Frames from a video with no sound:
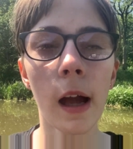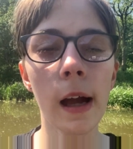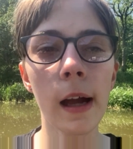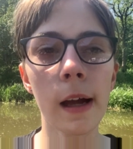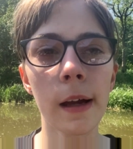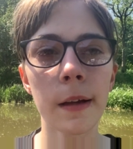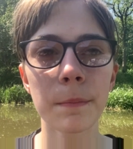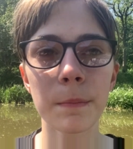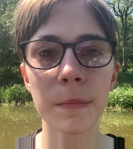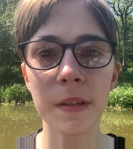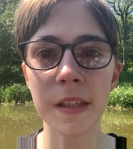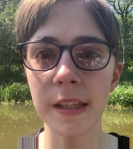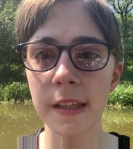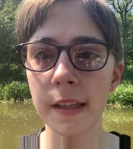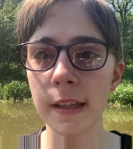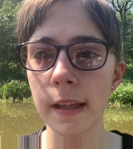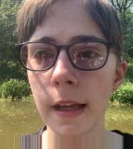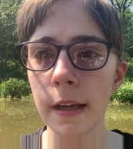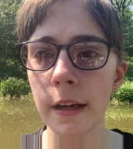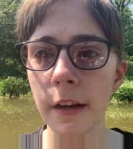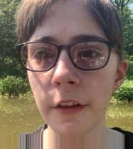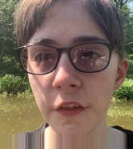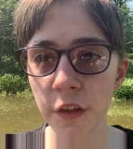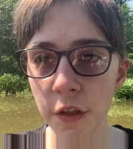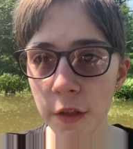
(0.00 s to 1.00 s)
So
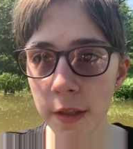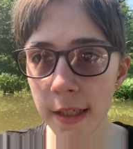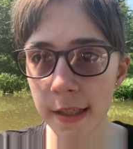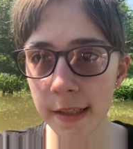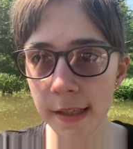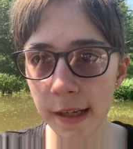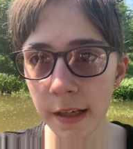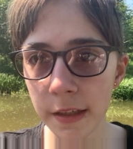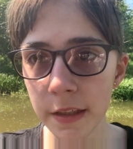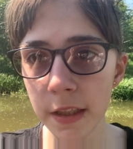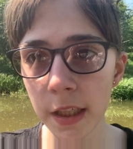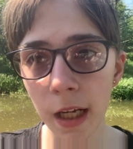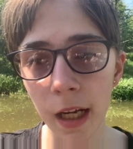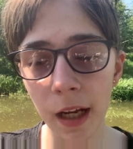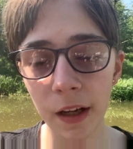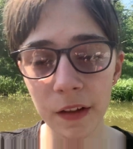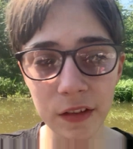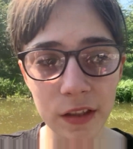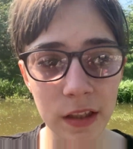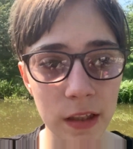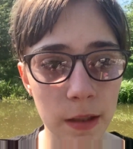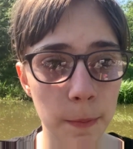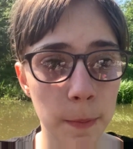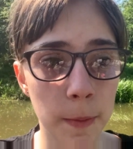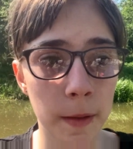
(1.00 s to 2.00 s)
then a few days later,
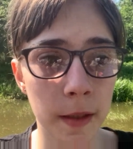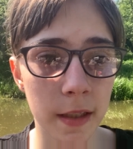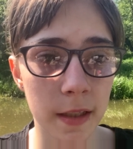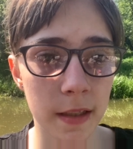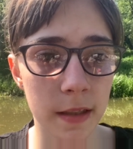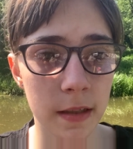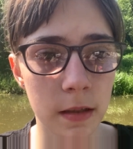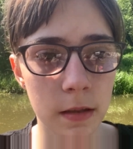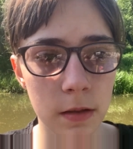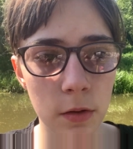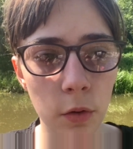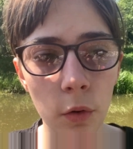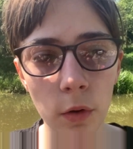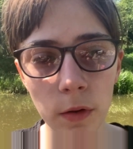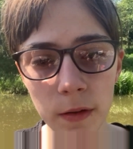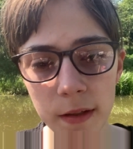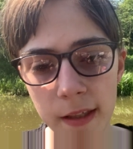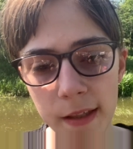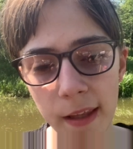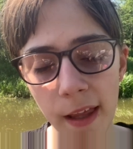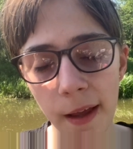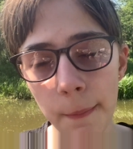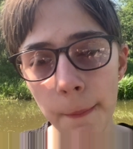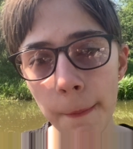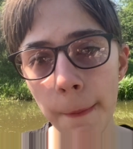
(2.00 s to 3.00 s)
after the police talked
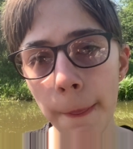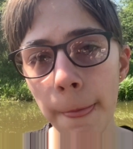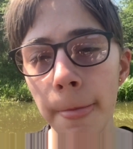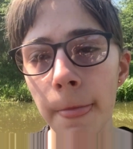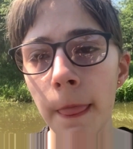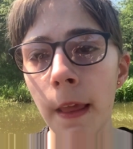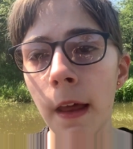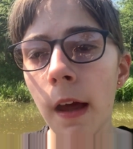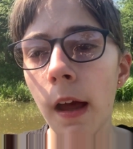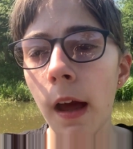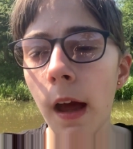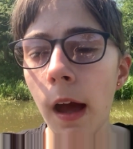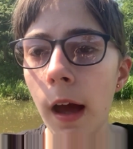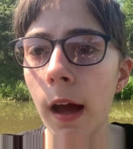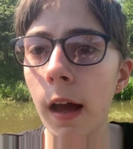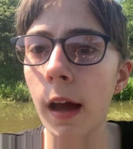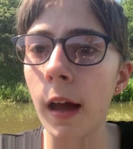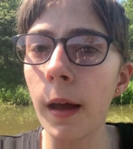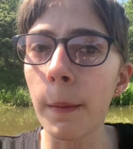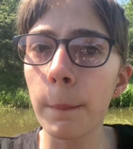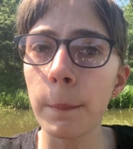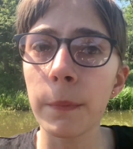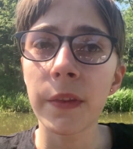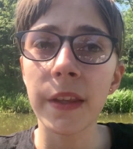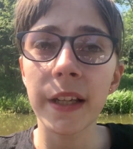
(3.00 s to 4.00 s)
to them,
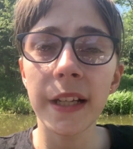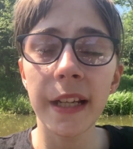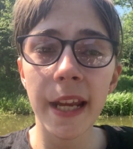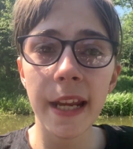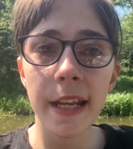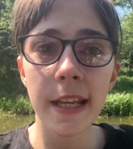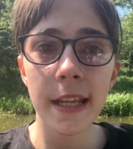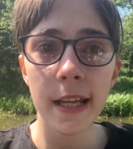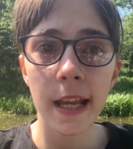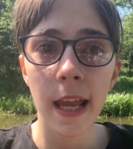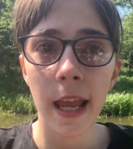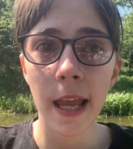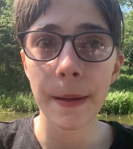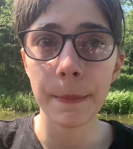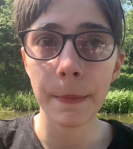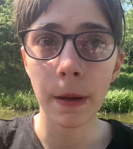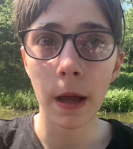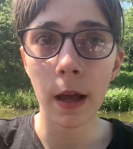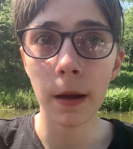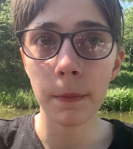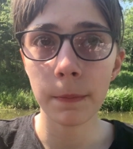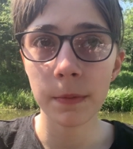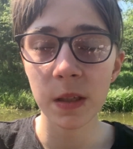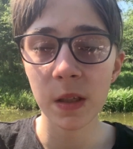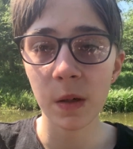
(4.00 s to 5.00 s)
the lady came
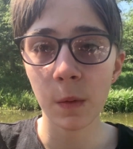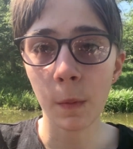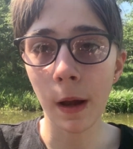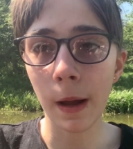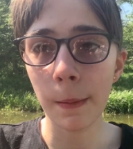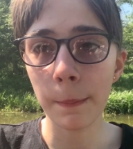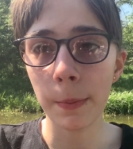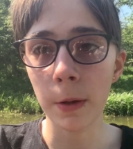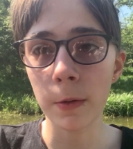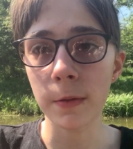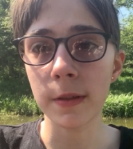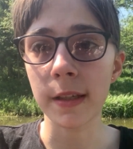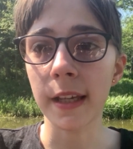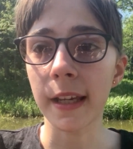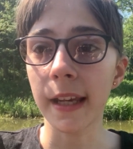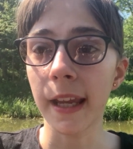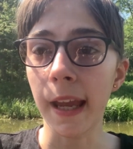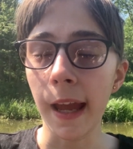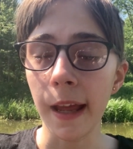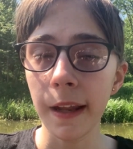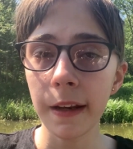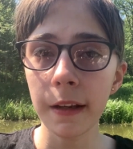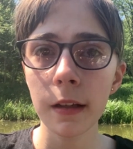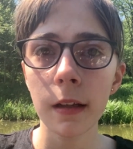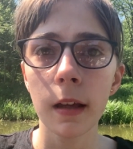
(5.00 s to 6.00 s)
up to our boat
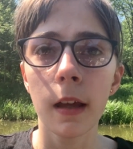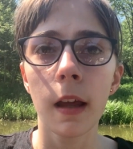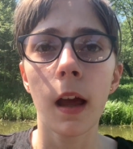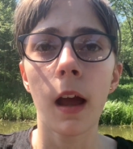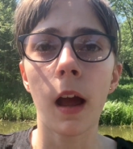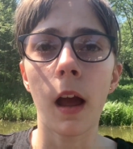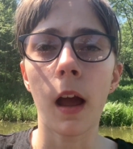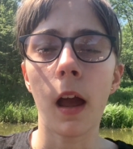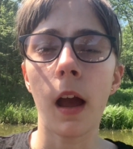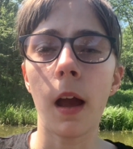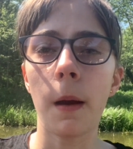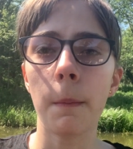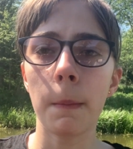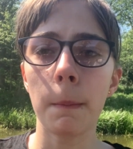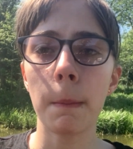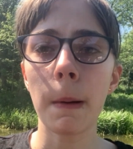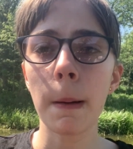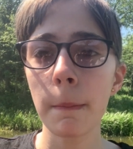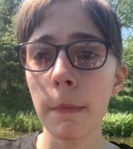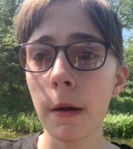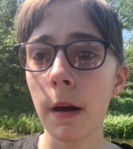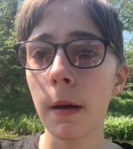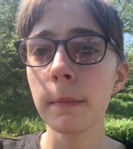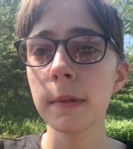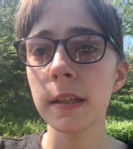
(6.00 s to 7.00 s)
again. My
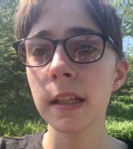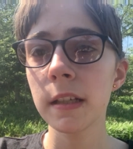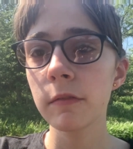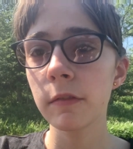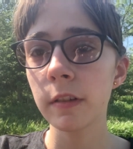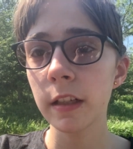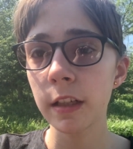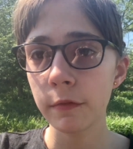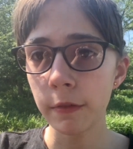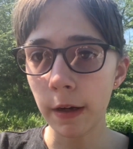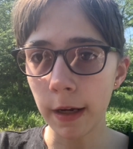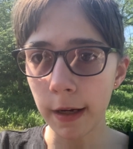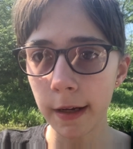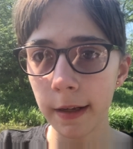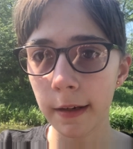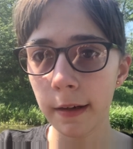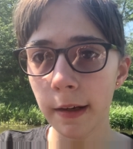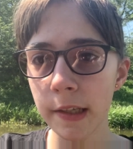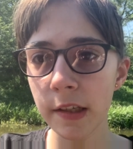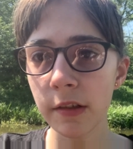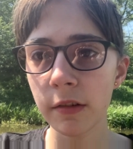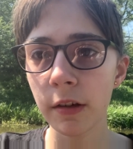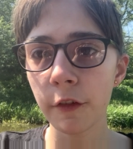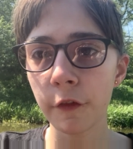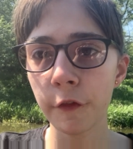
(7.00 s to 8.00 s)
mom didn't really
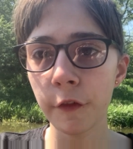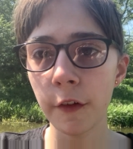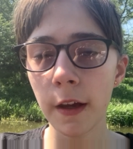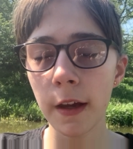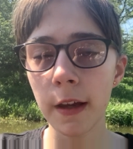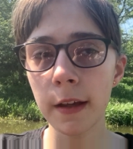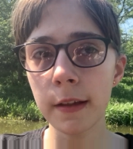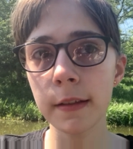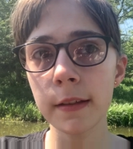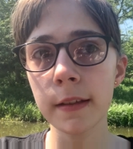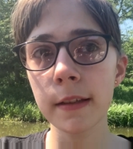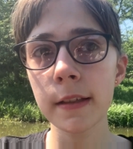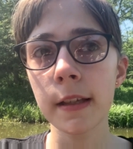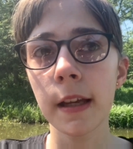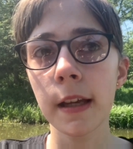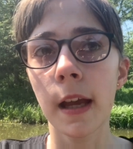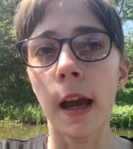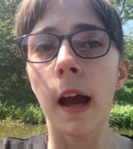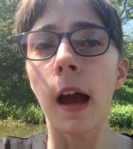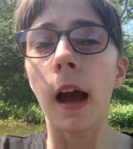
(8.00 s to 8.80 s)
recognize her at first.